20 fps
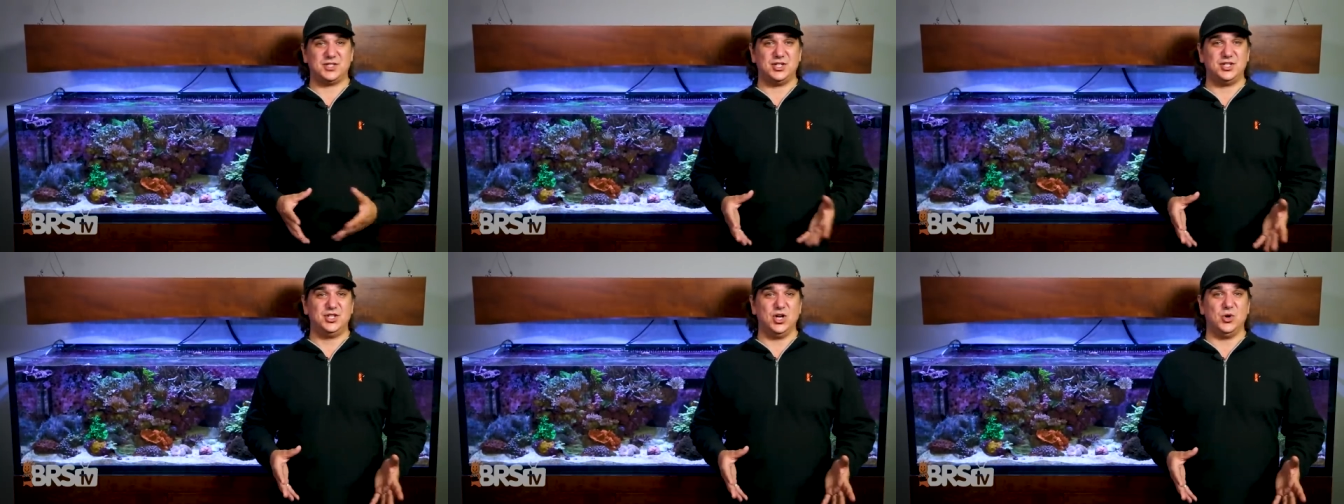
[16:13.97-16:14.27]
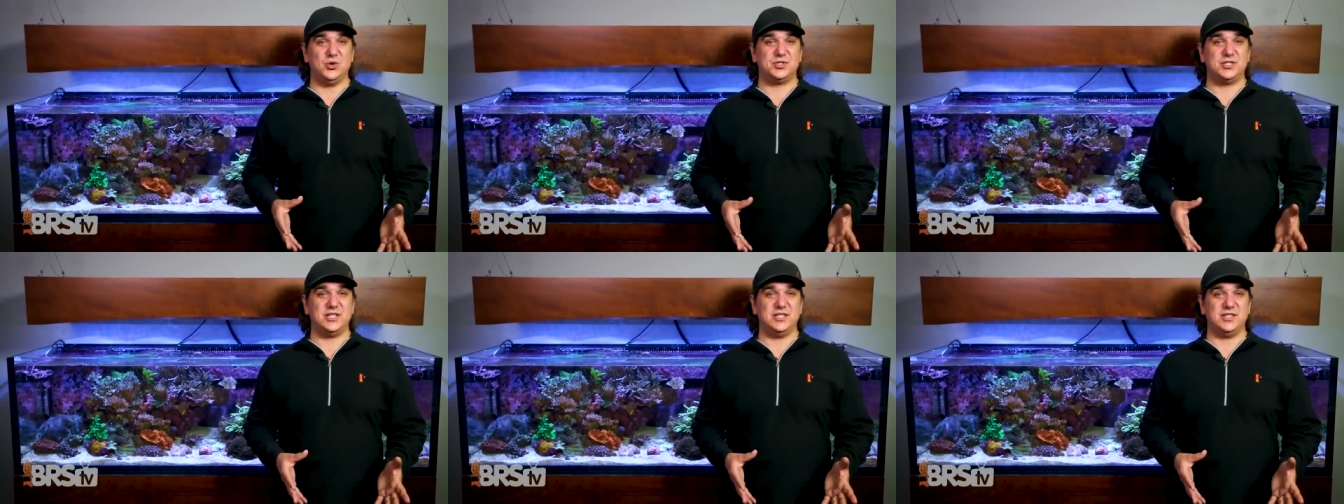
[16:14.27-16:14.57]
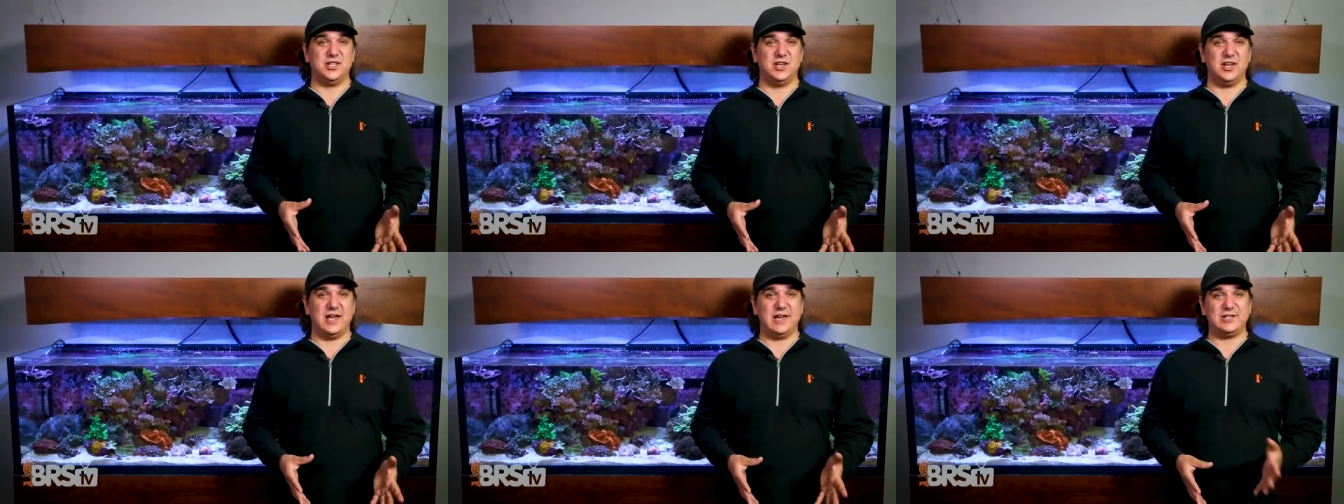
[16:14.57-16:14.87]
to dosing
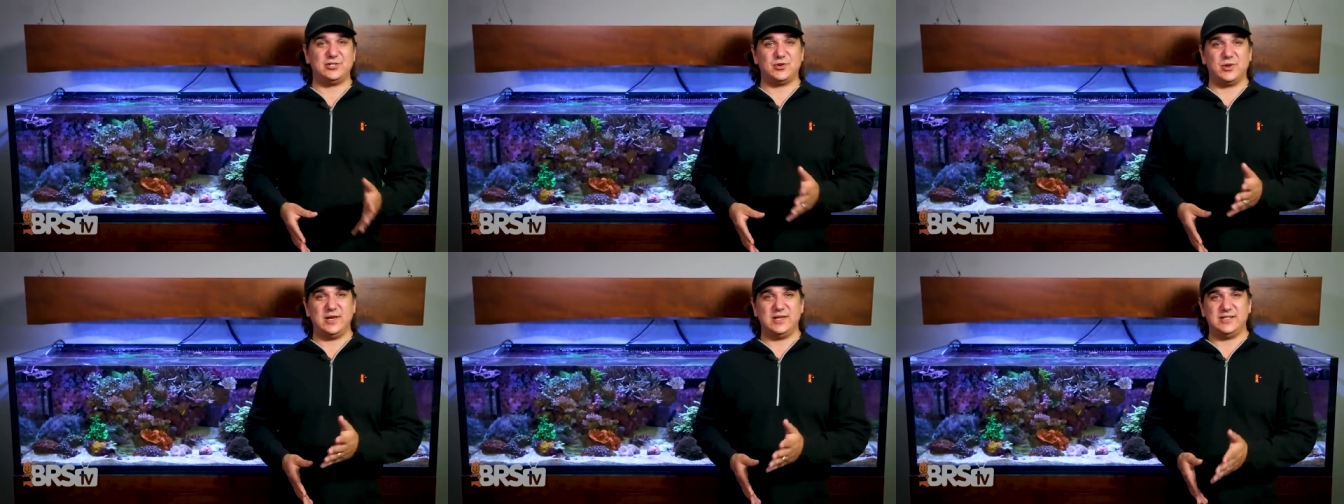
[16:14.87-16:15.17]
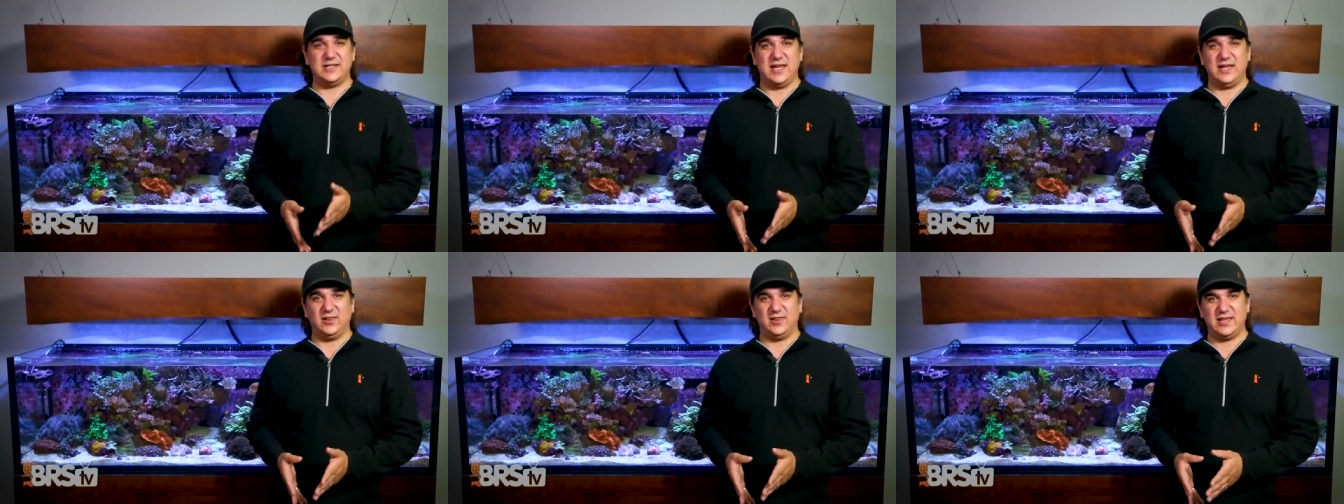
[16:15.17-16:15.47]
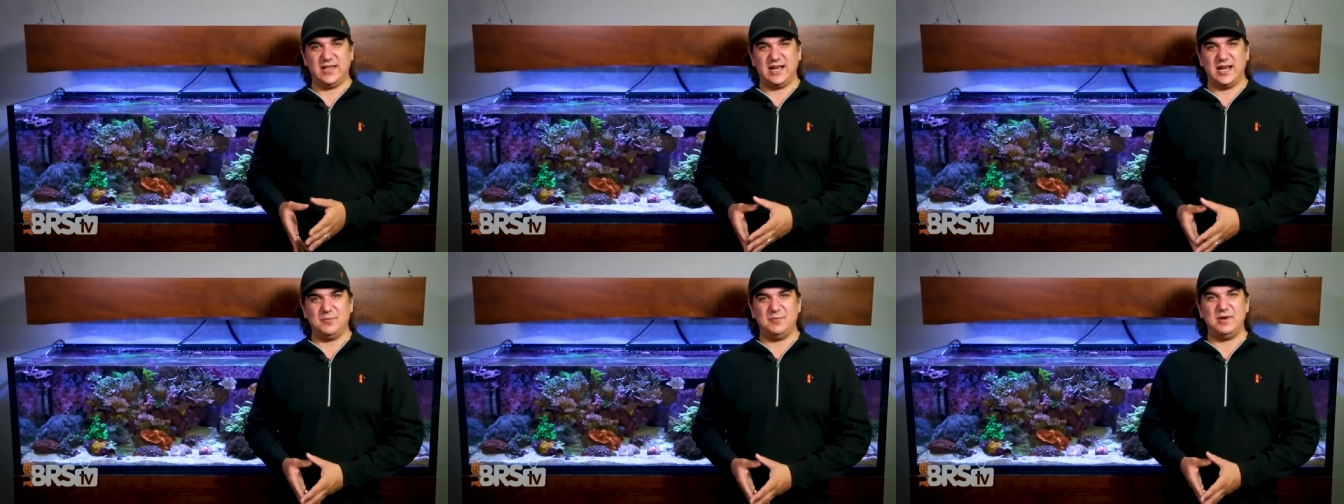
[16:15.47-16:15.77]
the nitrate
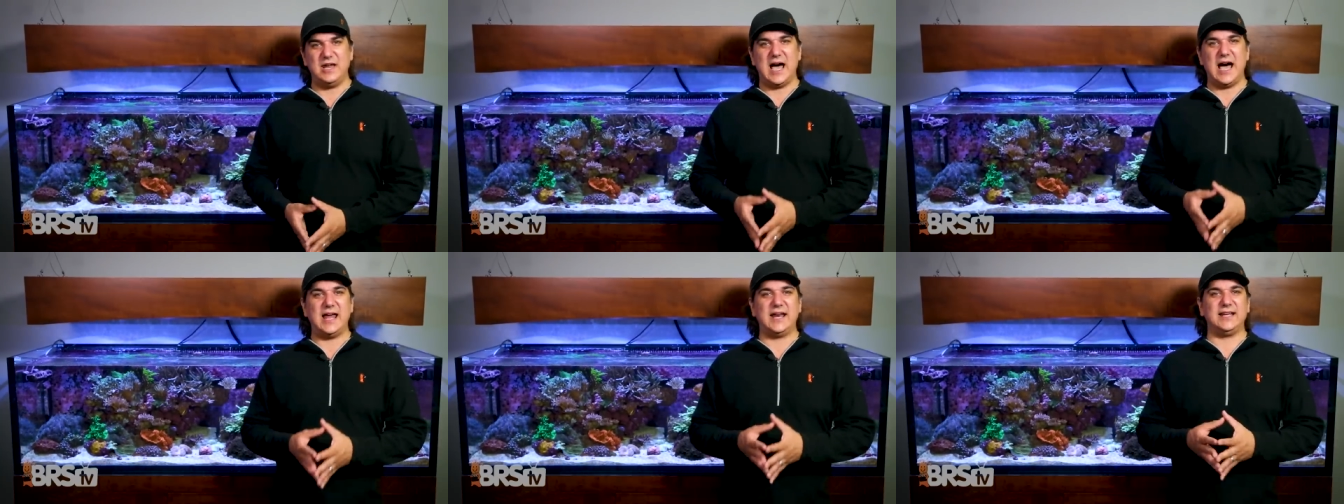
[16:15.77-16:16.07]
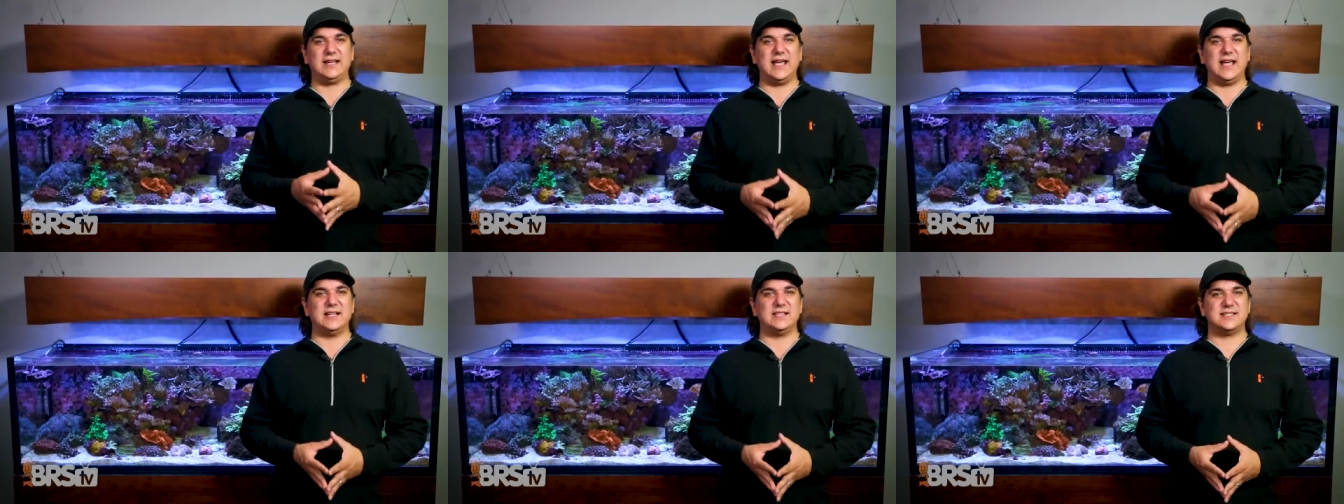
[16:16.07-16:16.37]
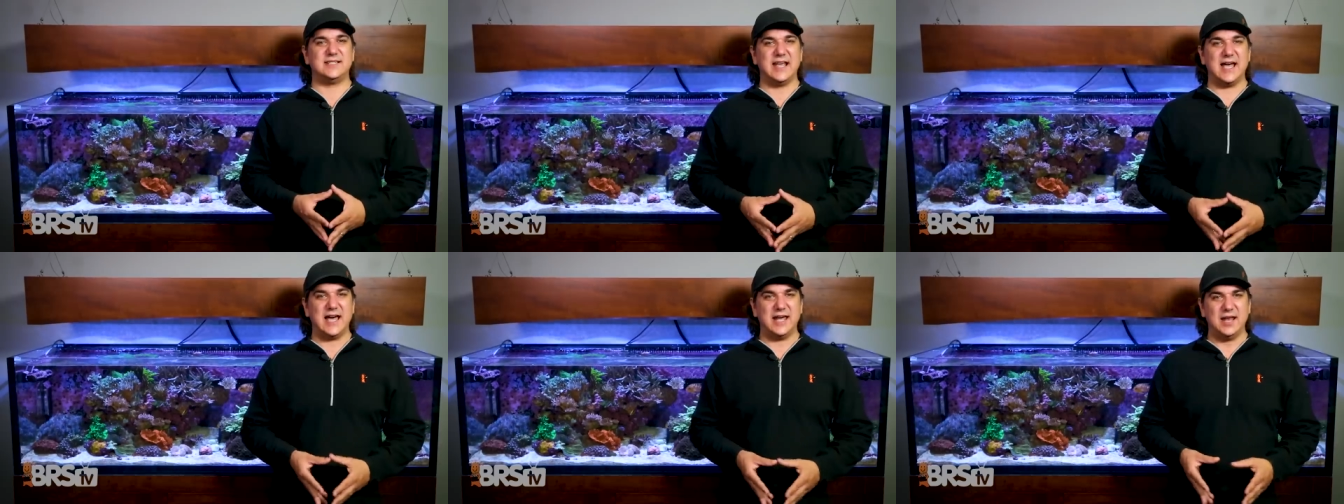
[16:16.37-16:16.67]
daily, and I'm not
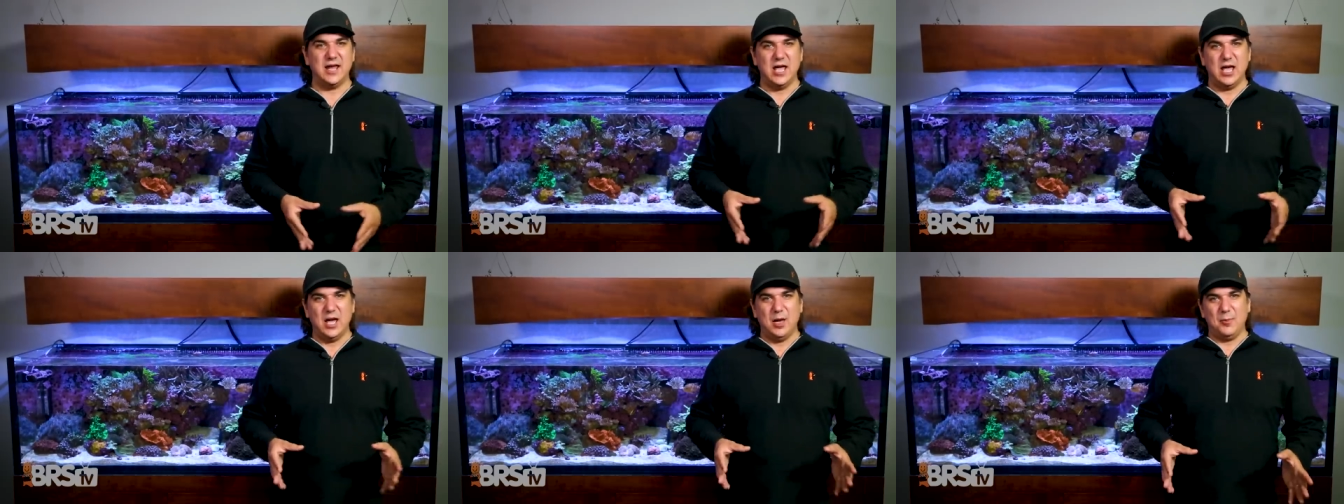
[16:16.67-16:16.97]
against that,